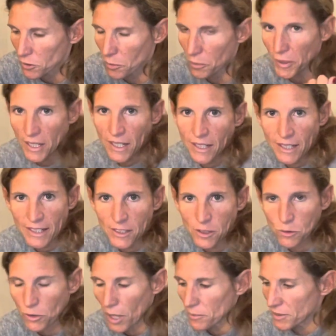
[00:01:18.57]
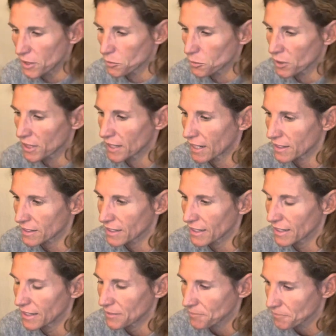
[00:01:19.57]
to be strapped in really
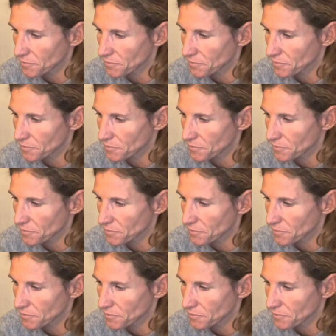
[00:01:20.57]
nicely